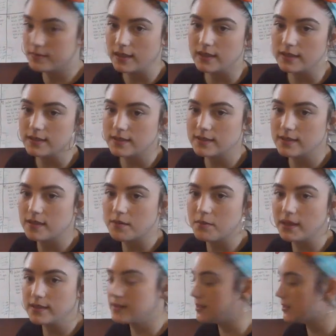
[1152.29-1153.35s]
that's the
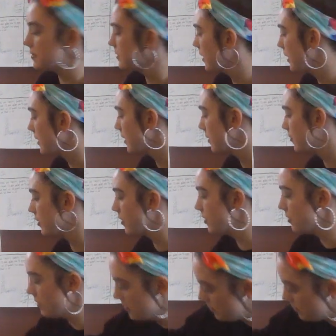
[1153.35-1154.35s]
messiest line ever,